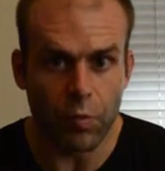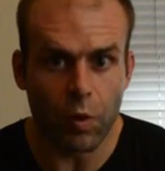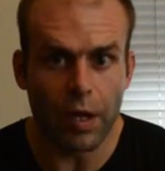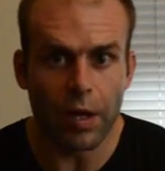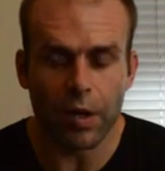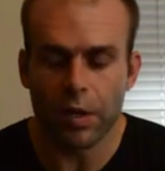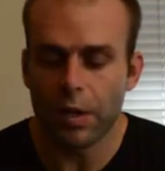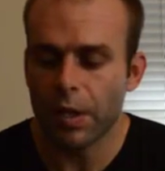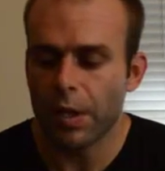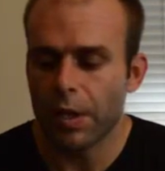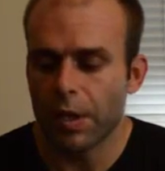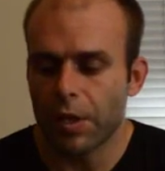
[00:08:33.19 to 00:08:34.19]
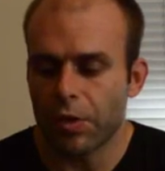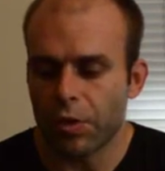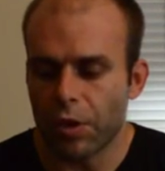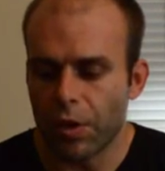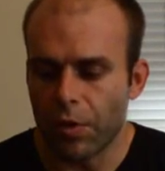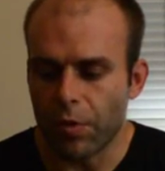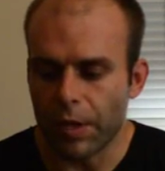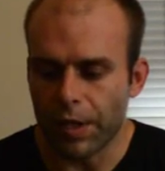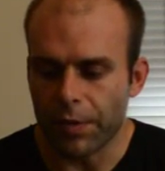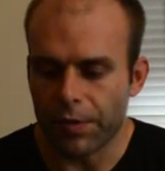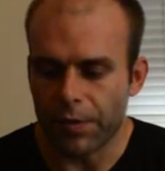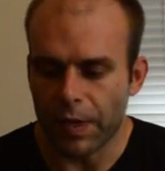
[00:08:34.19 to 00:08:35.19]
well. So
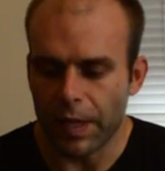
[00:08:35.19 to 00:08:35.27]
if